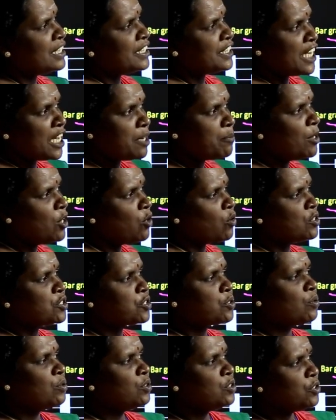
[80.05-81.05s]
Table
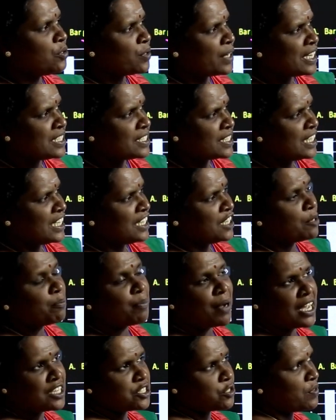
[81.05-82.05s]
also you can see in the
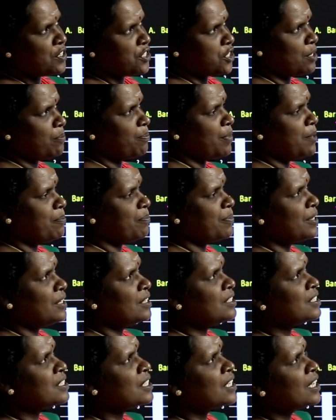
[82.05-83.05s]
past question papers.